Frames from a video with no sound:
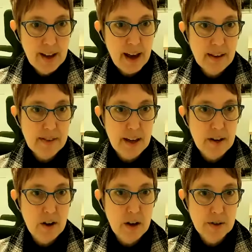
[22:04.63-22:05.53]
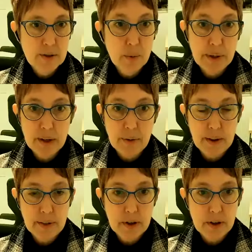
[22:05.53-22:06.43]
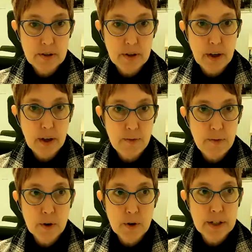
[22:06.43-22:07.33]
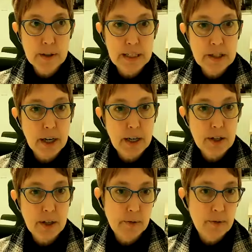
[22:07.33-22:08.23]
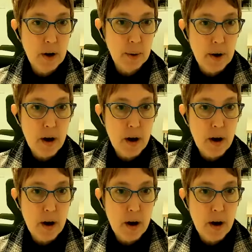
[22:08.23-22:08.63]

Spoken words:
And then also we know that if you're going to be changing from